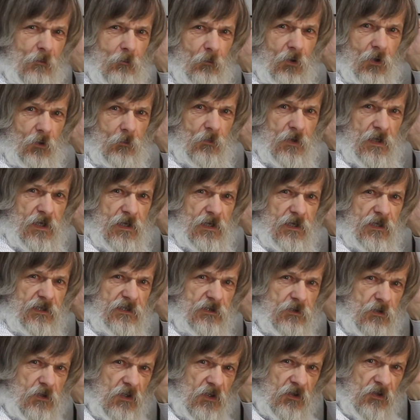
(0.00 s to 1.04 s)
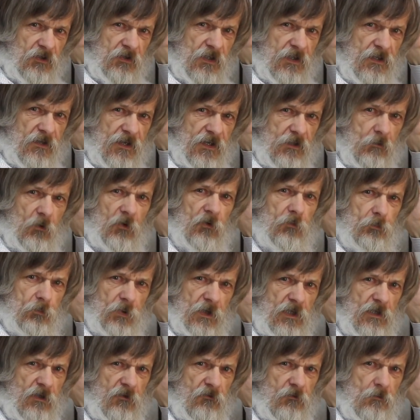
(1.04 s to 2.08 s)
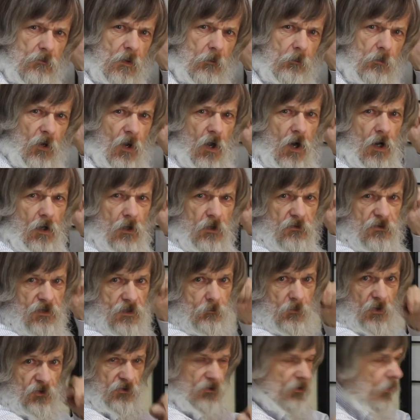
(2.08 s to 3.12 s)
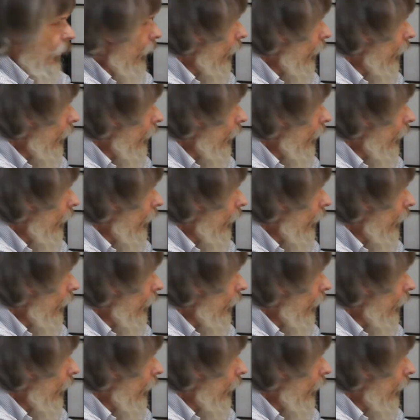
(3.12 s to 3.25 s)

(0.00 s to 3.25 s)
emblem, you can see that it was printed from a block that must